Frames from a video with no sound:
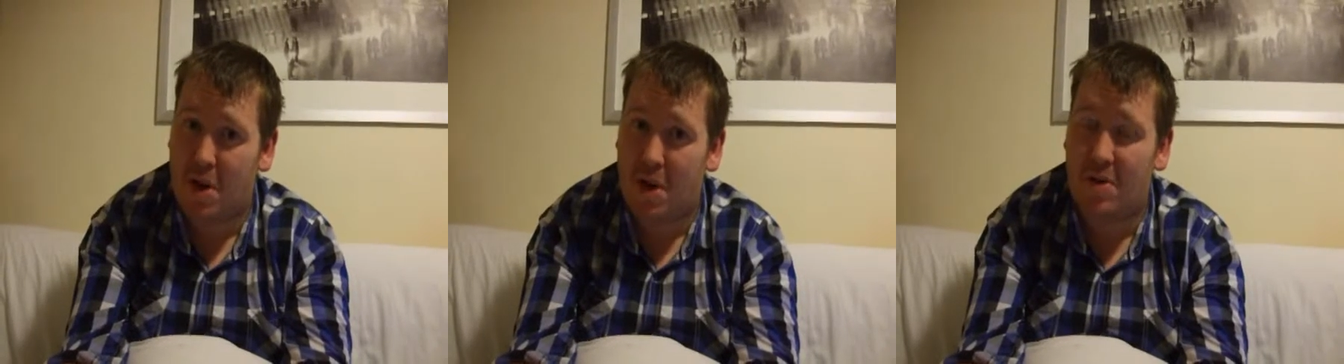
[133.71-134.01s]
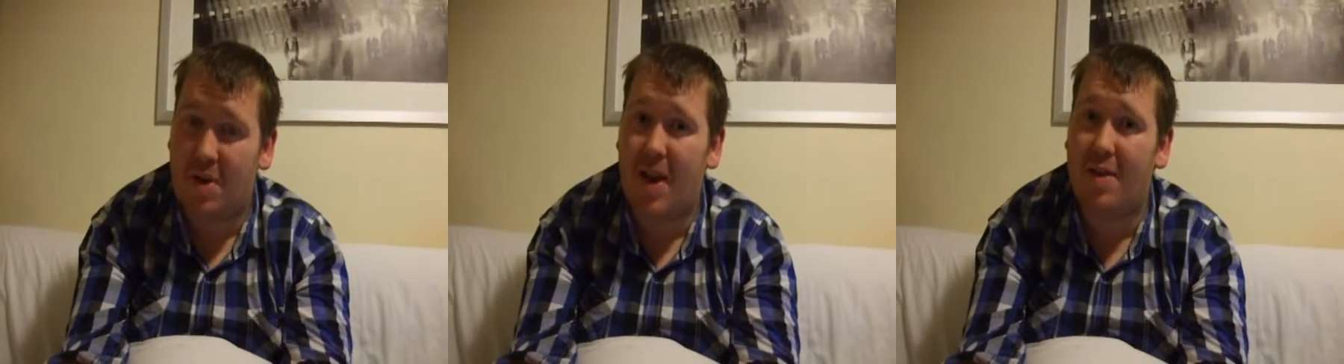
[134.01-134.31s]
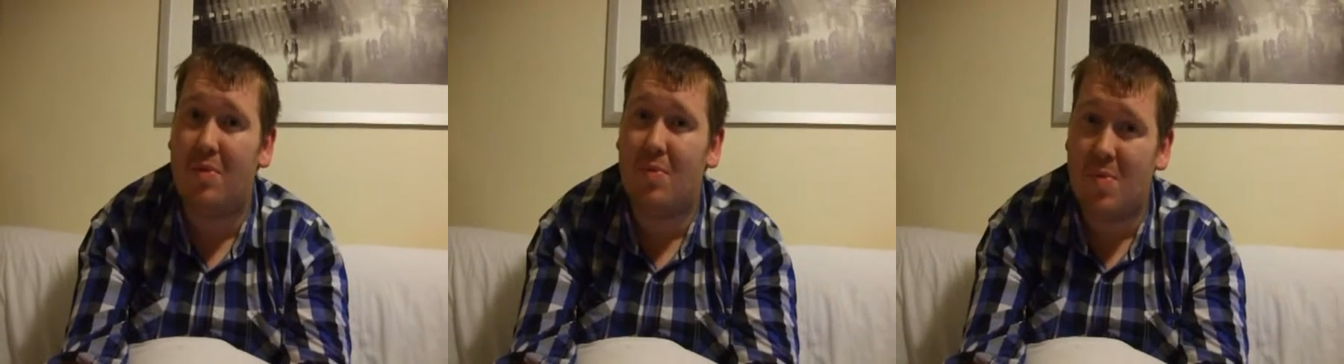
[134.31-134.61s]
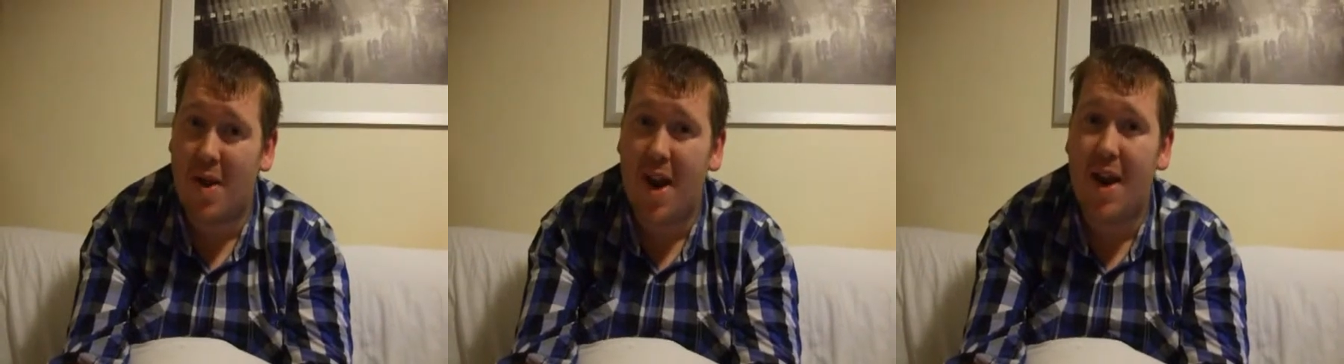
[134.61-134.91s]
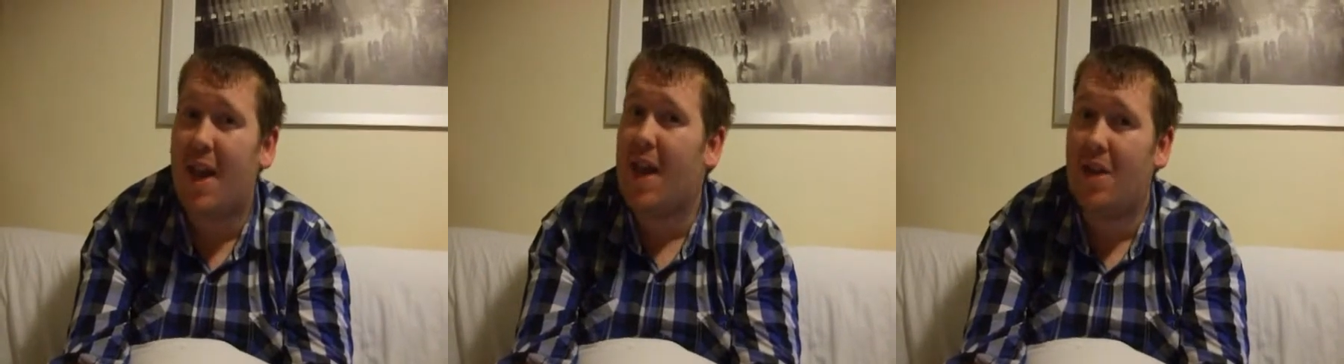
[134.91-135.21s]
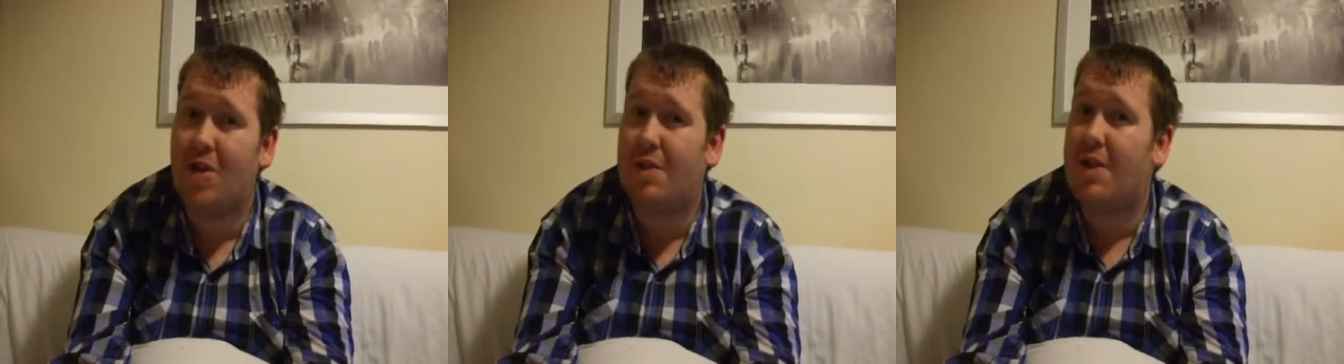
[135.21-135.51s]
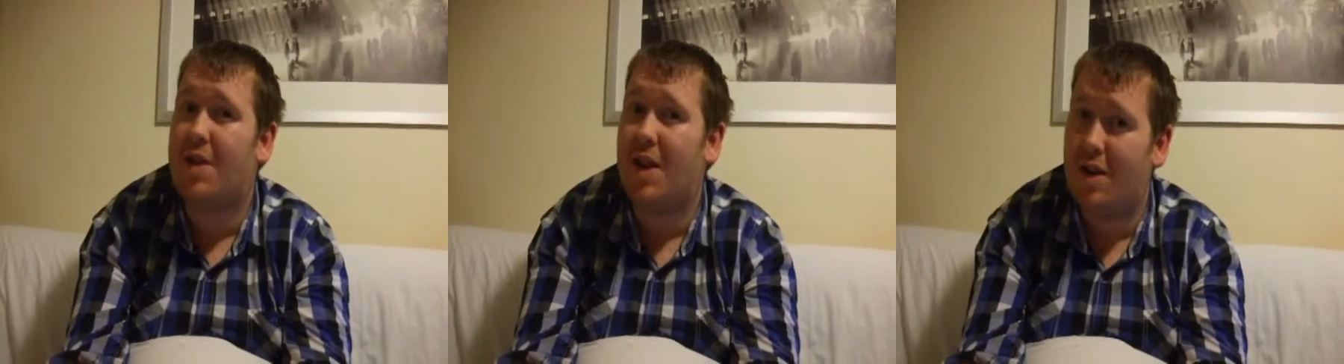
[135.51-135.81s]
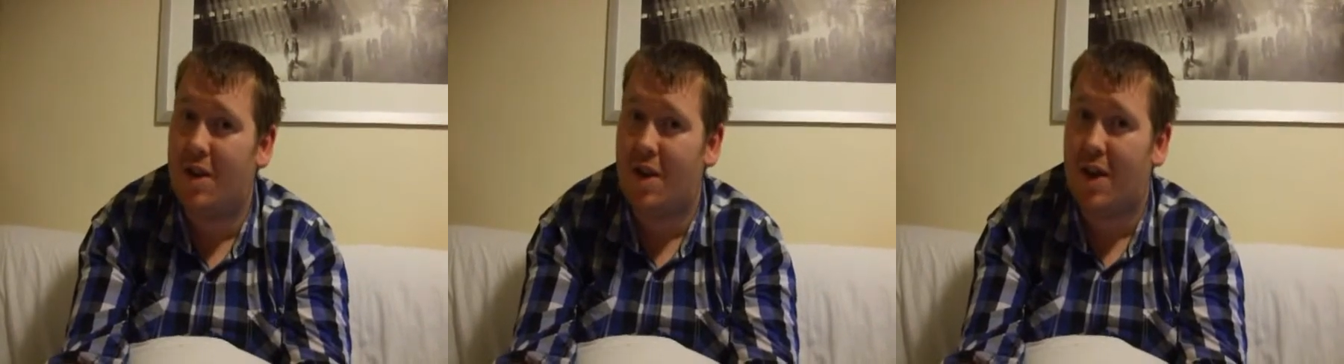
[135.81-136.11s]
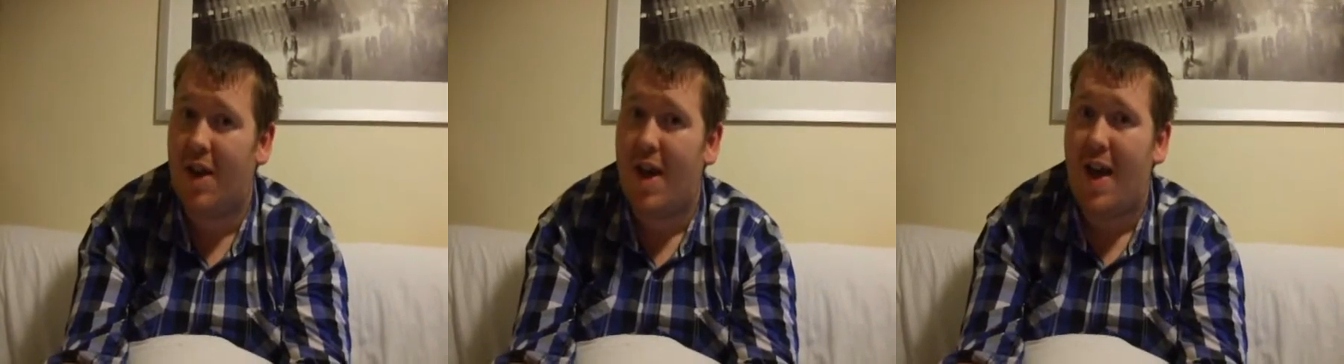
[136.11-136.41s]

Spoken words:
because it is a really interesting look